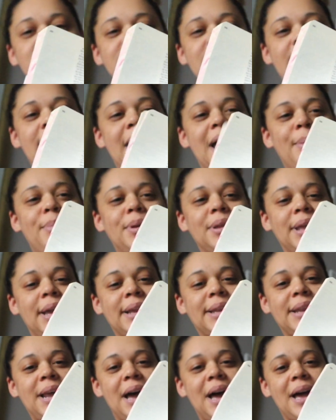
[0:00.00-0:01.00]
yeah, but
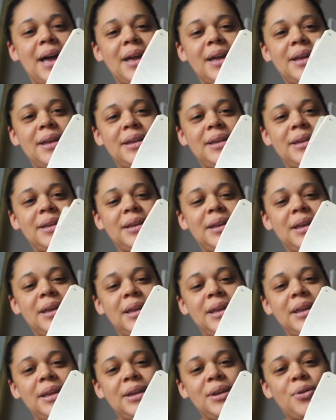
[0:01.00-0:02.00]
like not
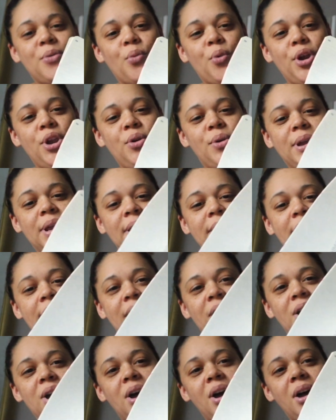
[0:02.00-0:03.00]
where you can
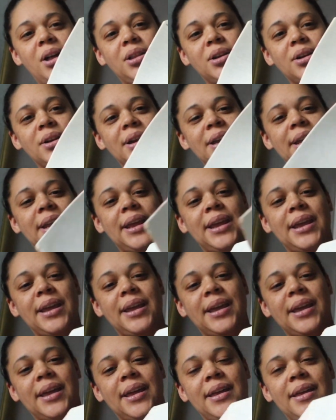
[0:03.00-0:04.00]
like color in
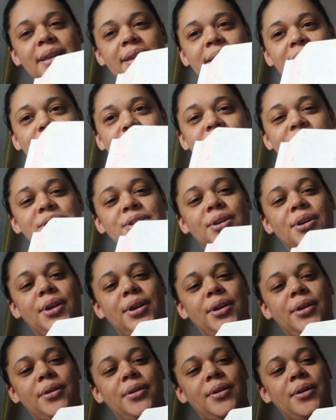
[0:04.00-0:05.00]
it. Let me show
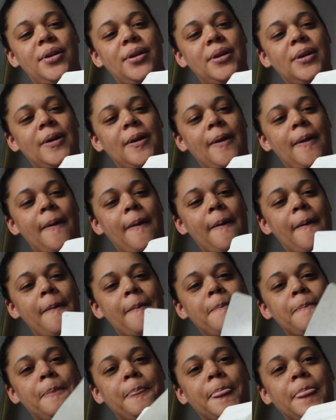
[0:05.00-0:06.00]
you.
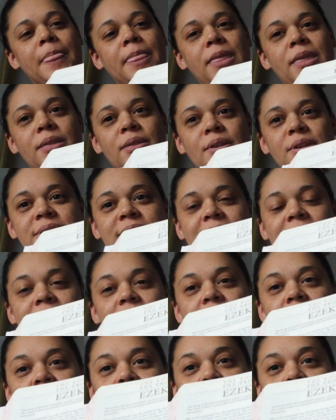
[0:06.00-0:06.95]
There's like